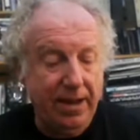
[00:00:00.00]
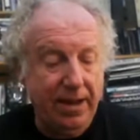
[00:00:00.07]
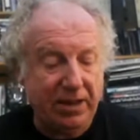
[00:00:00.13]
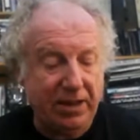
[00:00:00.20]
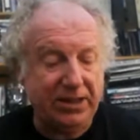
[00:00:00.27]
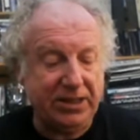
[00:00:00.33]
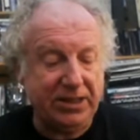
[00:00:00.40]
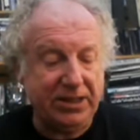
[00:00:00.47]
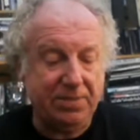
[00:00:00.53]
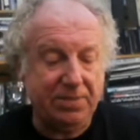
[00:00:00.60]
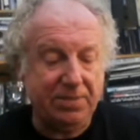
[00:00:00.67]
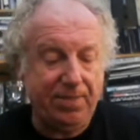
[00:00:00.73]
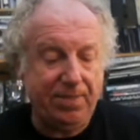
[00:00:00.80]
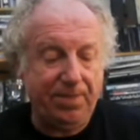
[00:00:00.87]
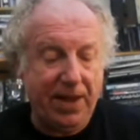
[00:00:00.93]
Because,
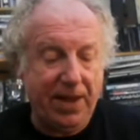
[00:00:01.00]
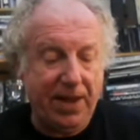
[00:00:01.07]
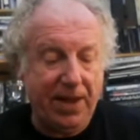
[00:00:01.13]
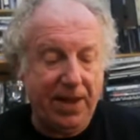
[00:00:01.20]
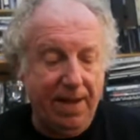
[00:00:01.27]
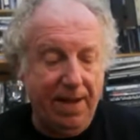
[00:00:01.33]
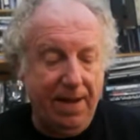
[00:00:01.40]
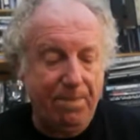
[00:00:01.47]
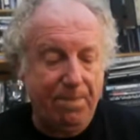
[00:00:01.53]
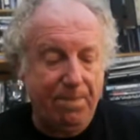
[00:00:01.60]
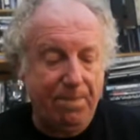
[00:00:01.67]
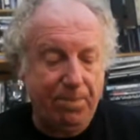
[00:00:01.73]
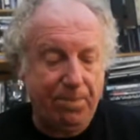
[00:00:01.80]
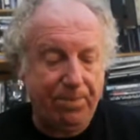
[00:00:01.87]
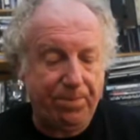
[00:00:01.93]
um,
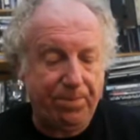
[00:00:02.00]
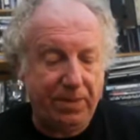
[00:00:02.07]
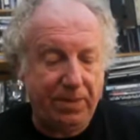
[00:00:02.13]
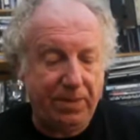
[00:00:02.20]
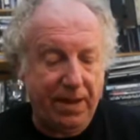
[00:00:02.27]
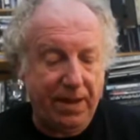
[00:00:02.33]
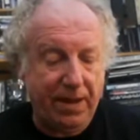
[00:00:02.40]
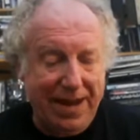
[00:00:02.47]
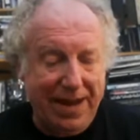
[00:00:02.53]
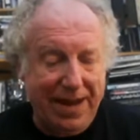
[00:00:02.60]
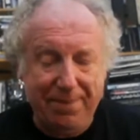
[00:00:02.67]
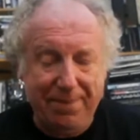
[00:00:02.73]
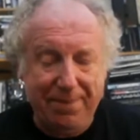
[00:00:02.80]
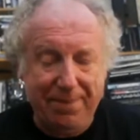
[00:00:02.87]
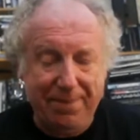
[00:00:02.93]
I mean, I'm